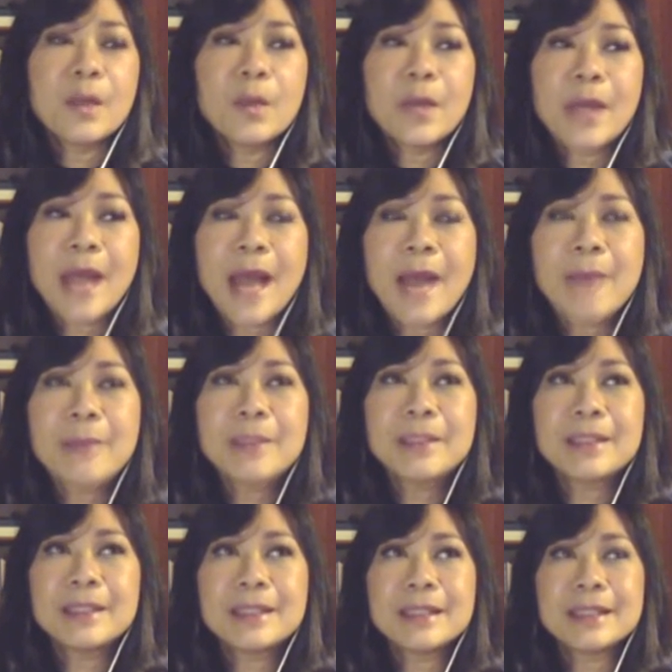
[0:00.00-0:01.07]
What
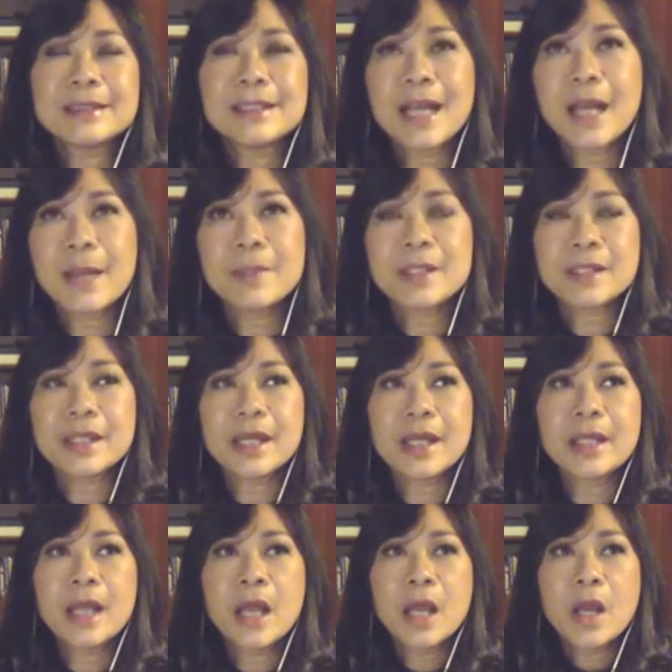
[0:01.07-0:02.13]
happened in that time is
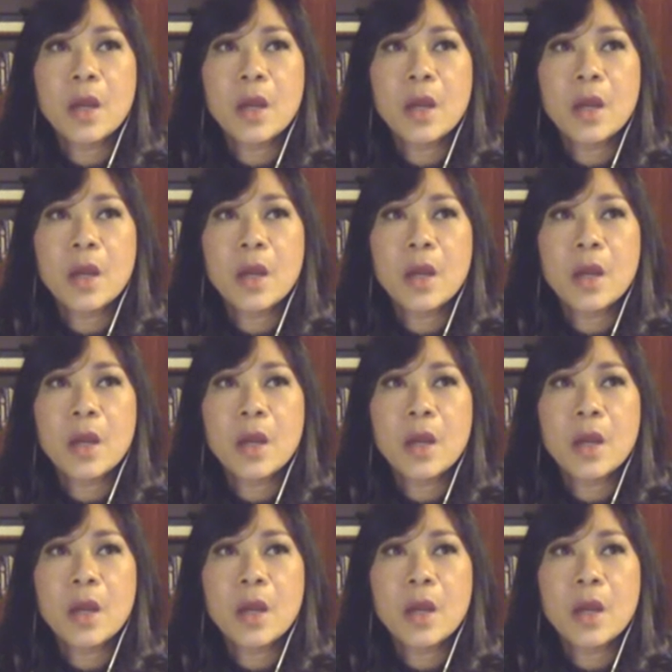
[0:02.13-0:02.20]
that